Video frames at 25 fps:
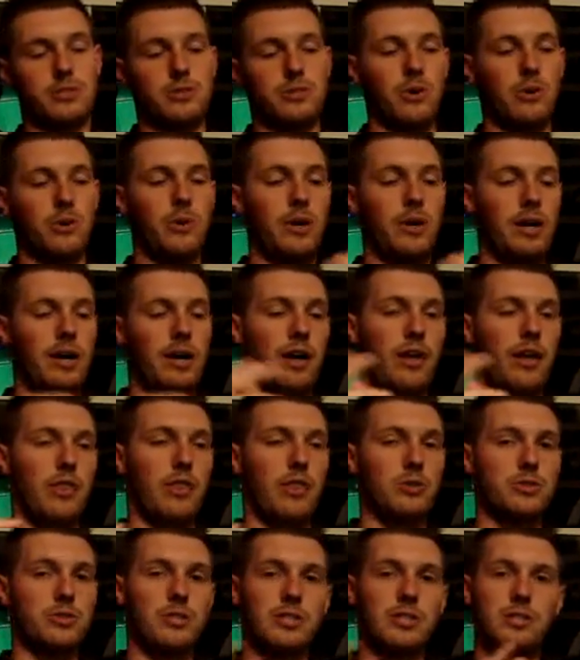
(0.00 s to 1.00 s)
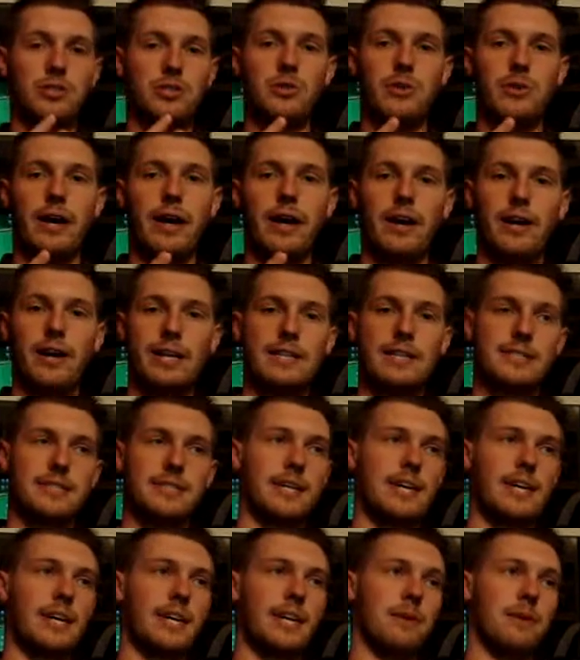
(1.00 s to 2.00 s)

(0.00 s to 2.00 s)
So those are the two areas.